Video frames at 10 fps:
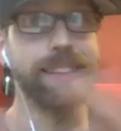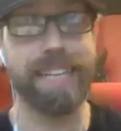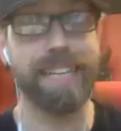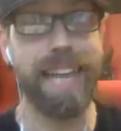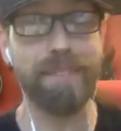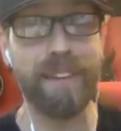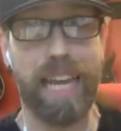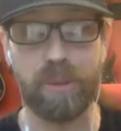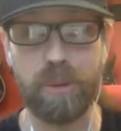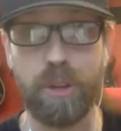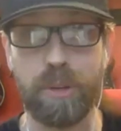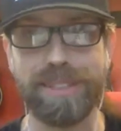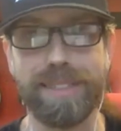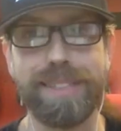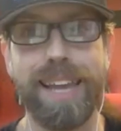as they navigate through
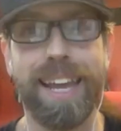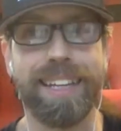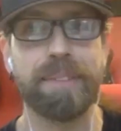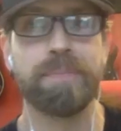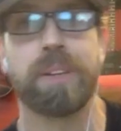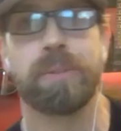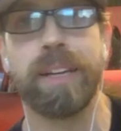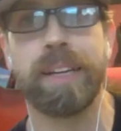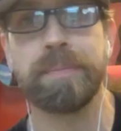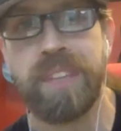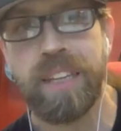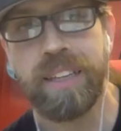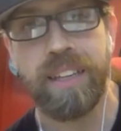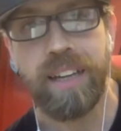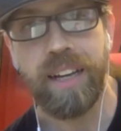human society, right?
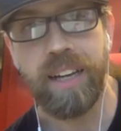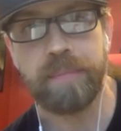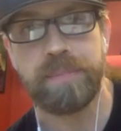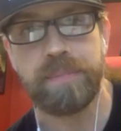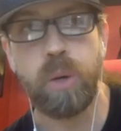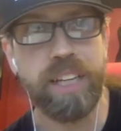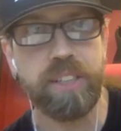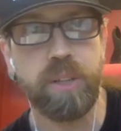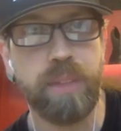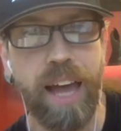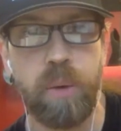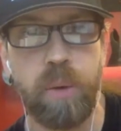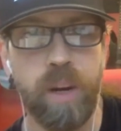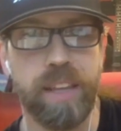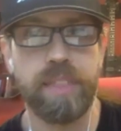Um, so we do that
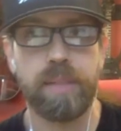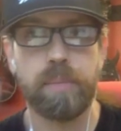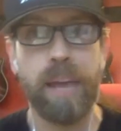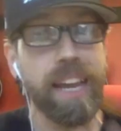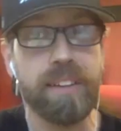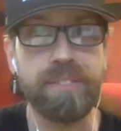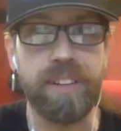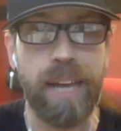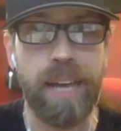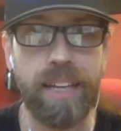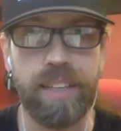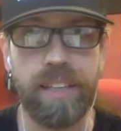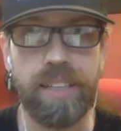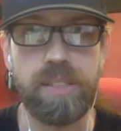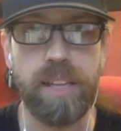with pain feedback
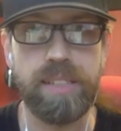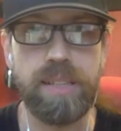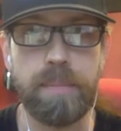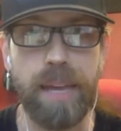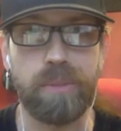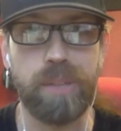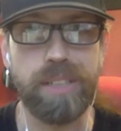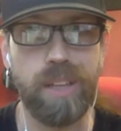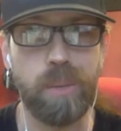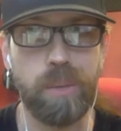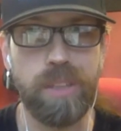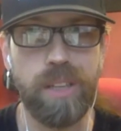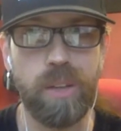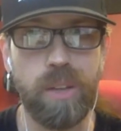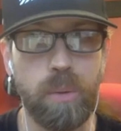is is the main reason that we
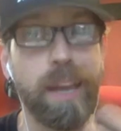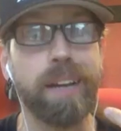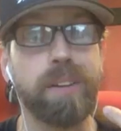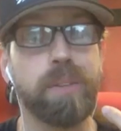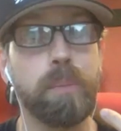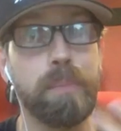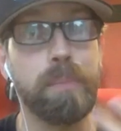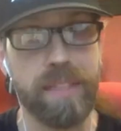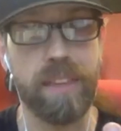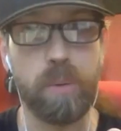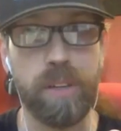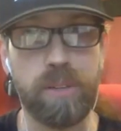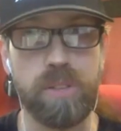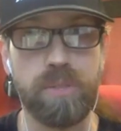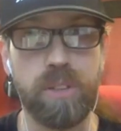the main method that we
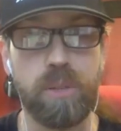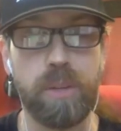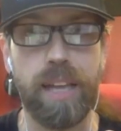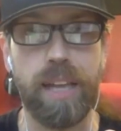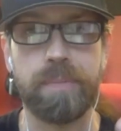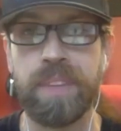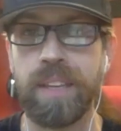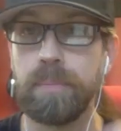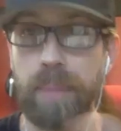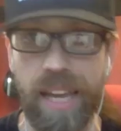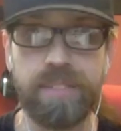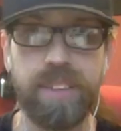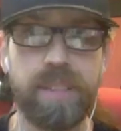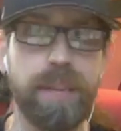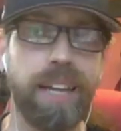use for doing that. Mm. Pain
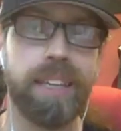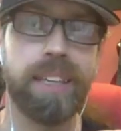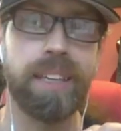feedback